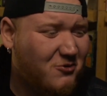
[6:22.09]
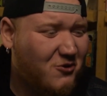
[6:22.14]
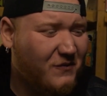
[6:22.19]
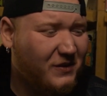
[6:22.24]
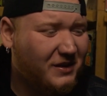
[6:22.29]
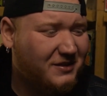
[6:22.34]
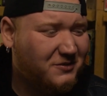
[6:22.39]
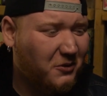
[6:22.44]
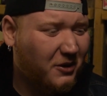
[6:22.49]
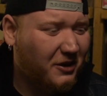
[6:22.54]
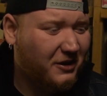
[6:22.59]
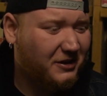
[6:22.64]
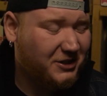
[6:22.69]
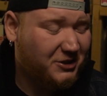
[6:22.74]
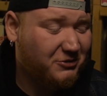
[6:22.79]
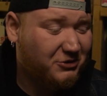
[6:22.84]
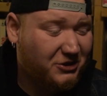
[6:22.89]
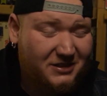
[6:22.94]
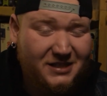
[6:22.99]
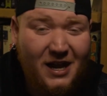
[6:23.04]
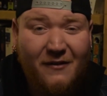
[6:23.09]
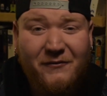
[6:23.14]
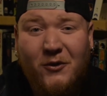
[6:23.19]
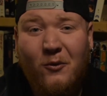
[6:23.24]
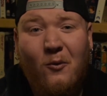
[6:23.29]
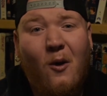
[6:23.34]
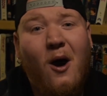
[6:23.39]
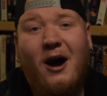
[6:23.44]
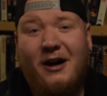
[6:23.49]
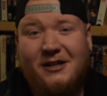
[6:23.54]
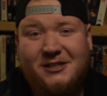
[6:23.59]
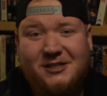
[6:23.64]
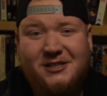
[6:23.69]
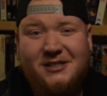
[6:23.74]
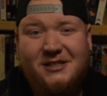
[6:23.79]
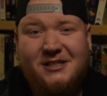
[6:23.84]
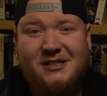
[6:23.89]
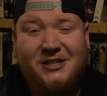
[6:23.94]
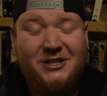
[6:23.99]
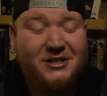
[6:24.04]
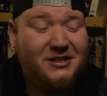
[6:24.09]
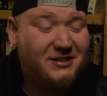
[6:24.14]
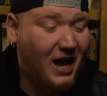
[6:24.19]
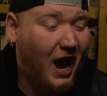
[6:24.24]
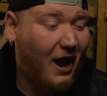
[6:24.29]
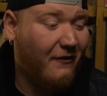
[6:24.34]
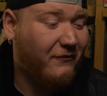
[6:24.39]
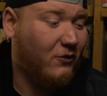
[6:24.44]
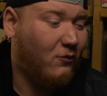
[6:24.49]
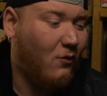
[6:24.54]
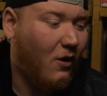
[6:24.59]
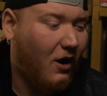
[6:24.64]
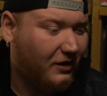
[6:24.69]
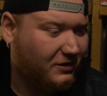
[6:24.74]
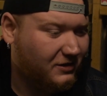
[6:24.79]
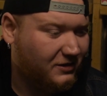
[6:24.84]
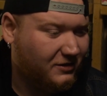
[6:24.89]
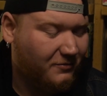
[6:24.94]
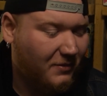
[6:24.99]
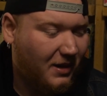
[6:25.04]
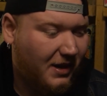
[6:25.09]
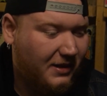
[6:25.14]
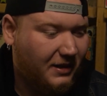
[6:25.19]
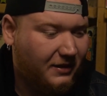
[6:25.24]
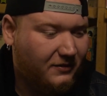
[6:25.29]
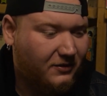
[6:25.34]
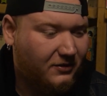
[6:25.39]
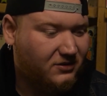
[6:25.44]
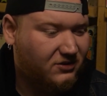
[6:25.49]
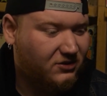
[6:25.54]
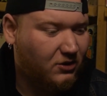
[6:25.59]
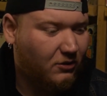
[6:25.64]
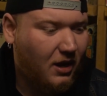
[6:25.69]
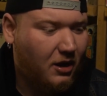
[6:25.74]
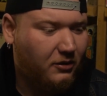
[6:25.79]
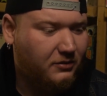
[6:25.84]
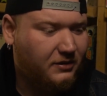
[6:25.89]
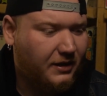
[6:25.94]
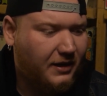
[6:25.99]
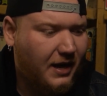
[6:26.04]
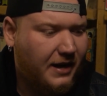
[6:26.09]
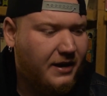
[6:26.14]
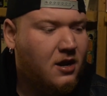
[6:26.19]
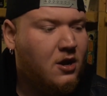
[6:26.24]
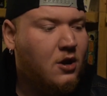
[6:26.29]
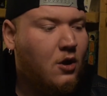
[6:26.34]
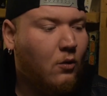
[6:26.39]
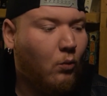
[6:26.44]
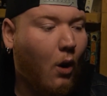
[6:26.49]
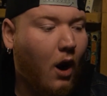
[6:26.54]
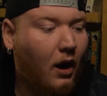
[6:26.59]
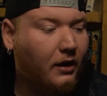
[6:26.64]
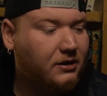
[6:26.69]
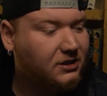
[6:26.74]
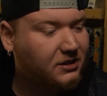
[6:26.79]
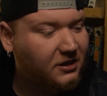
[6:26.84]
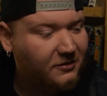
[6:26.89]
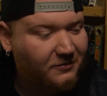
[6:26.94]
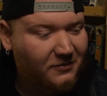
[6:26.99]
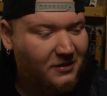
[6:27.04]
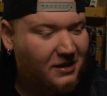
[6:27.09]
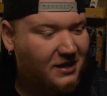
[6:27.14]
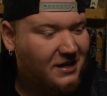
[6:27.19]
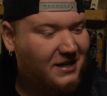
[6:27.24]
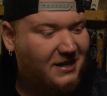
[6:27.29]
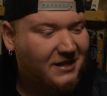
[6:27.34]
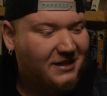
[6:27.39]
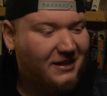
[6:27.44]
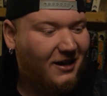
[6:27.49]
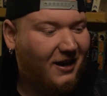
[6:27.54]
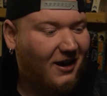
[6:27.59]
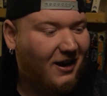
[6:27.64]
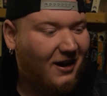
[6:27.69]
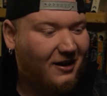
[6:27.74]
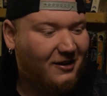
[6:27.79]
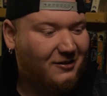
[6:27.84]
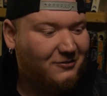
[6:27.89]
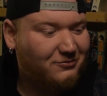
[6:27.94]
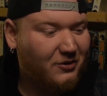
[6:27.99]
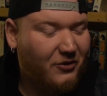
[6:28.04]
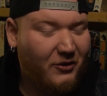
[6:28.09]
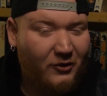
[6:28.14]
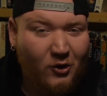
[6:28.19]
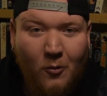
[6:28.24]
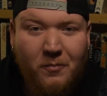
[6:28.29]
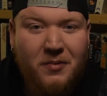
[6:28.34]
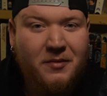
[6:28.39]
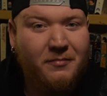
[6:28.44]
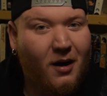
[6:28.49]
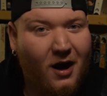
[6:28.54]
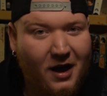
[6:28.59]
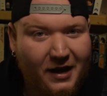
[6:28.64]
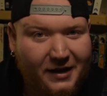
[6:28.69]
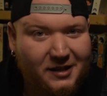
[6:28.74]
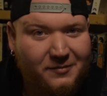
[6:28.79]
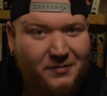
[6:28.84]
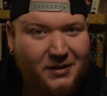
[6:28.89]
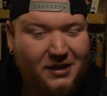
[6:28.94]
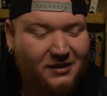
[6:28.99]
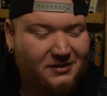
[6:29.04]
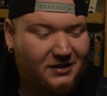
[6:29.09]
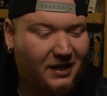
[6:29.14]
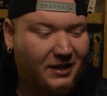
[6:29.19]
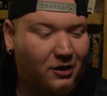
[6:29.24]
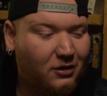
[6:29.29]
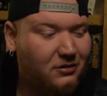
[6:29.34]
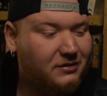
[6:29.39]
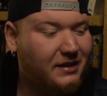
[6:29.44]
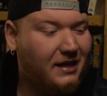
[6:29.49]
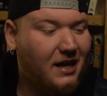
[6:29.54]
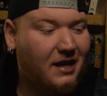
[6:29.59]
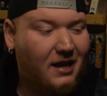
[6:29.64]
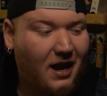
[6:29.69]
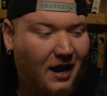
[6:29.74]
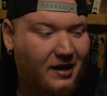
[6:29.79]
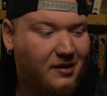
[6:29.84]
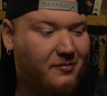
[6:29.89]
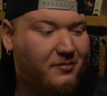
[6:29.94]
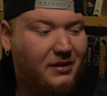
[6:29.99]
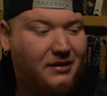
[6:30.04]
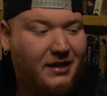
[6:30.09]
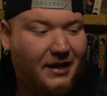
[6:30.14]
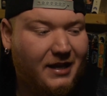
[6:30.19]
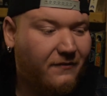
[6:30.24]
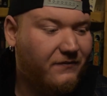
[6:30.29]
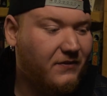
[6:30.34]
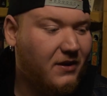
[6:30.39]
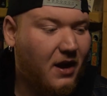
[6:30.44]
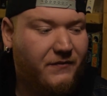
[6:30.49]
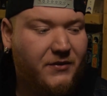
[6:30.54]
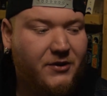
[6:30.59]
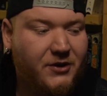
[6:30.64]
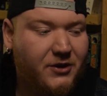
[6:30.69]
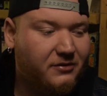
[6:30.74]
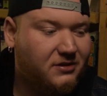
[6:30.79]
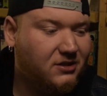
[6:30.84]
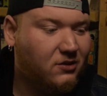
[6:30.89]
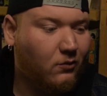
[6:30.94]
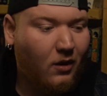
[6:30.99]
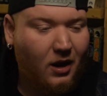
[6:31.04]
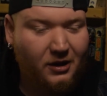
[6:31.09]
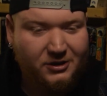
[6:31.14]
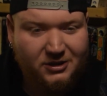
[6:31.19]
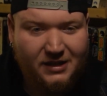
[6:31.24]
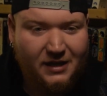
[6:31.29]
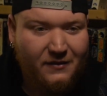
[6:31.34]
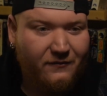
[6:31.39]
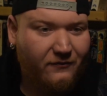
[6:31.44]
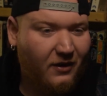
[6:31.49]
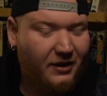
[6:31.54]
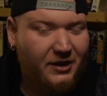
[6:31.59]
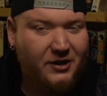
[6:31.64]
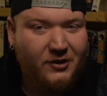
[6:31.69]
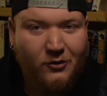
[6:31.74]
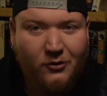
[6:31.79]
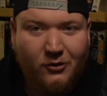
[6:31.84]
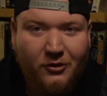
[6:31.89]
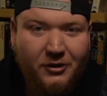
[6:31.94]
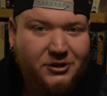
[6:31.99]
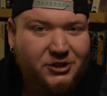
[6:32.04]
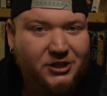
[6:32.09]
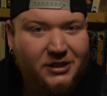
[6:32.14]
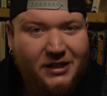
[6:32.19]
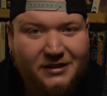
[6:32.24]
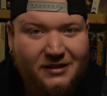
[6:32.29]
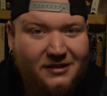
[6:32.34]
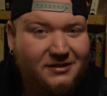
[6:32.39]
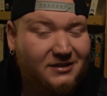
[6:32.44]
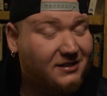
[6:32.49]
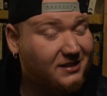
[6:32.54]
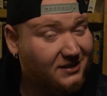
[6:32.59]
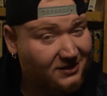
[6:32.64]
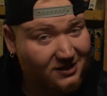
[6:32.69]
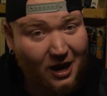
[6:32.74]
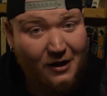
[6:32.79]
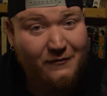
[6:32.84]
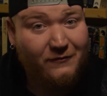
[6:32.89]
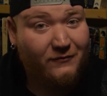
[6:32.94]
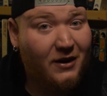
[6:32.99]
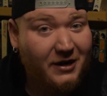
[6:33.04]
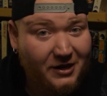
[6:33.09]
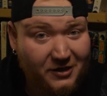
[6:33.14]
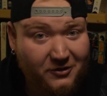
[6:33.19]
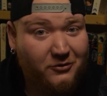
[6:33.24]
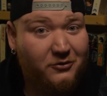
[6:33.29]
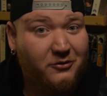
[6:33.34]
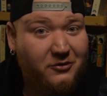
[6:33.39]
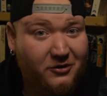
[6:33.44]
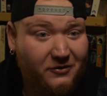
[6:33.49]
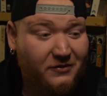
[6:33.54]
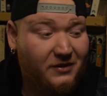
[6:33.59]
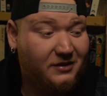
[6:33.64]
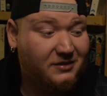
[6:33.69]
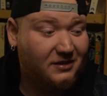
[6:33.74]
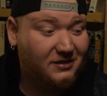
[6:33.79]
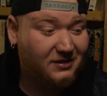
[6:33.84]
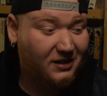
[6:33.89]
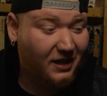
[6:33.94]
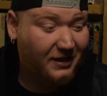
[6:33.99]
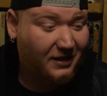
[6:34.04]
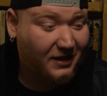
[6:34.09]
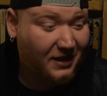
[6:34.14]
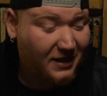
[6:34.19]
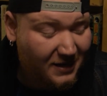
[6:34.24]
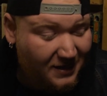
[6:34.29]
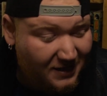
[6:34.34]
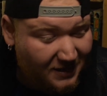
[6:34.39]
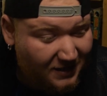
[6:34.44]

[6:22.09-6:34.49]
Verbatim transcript: movies where you just have to watch. You just have to watch them, man. Like they're so out there, and watch them. Uh, with an open mind because I know they can kind of be like if you if you're used to watching like Freddy Krueger and shit like this this is not Freddy Krueger this is like